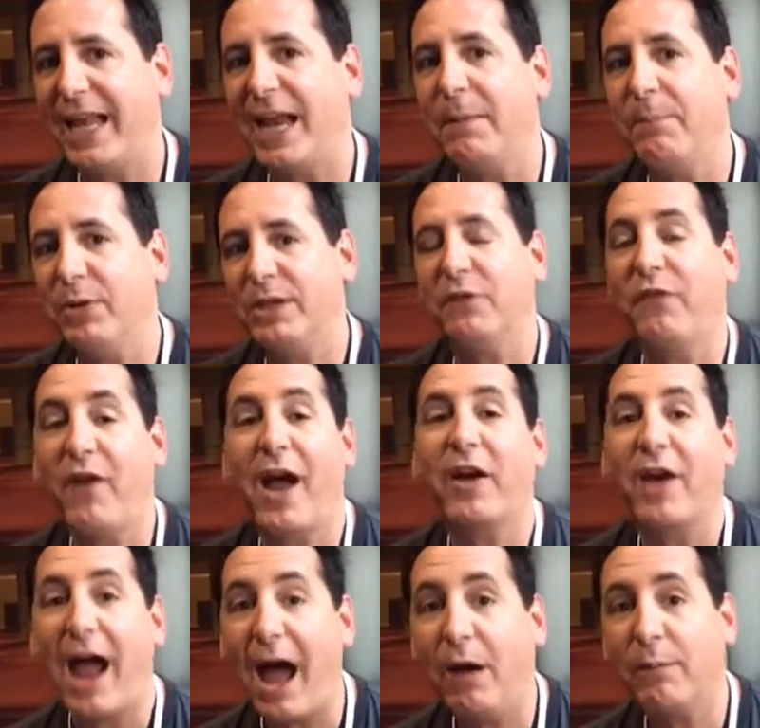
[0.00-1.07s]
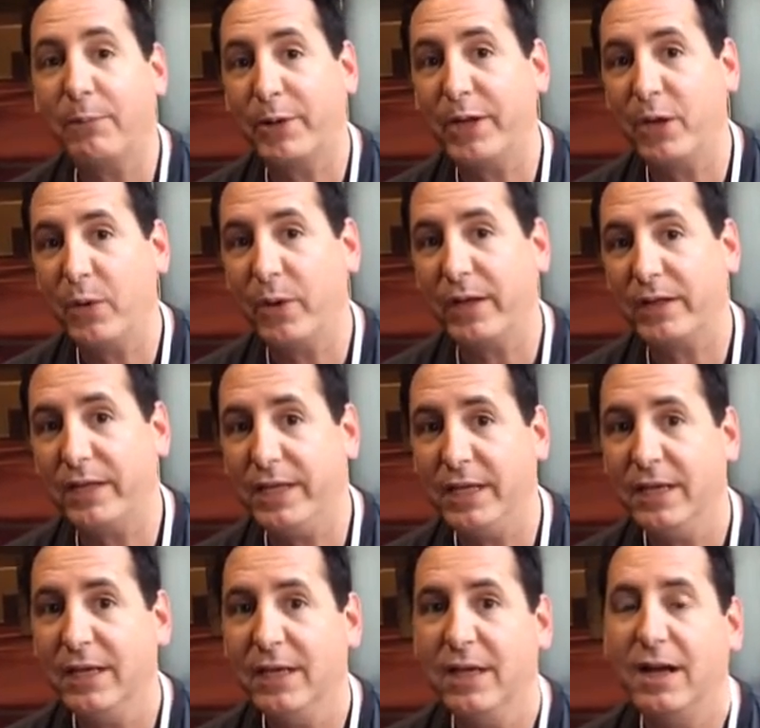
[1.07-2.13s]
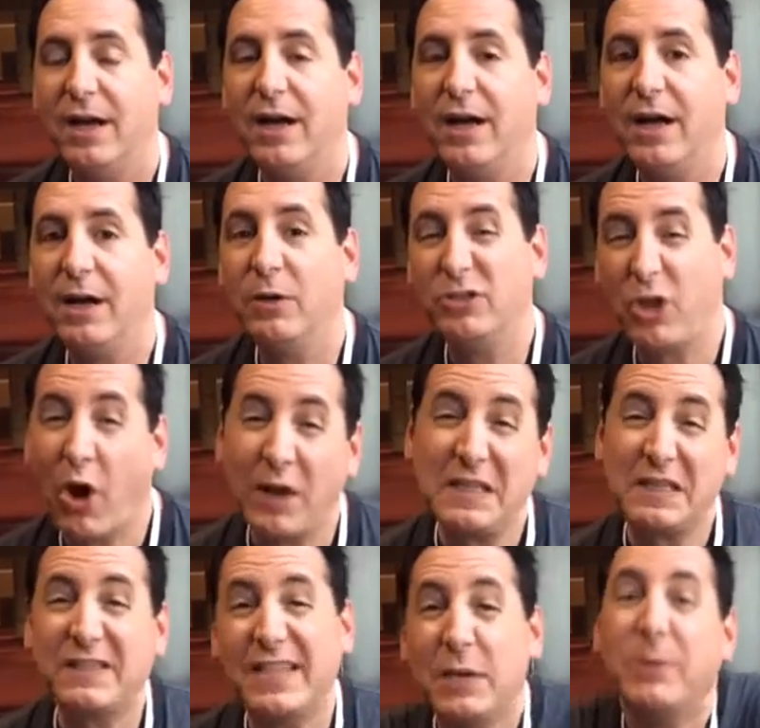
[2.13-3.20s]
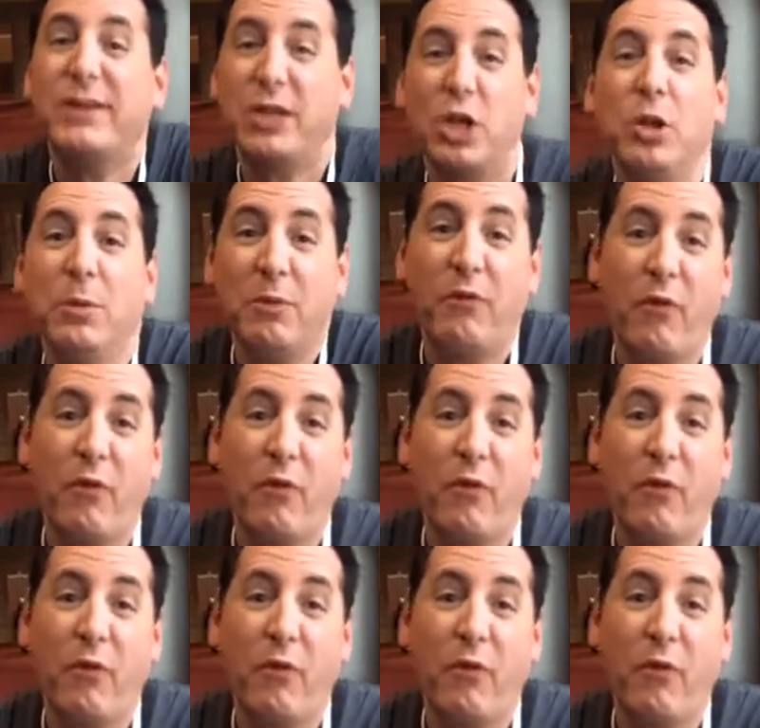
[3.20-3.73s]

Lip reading: and I put the fire out pretty quickly. It was hard to see with the aluminum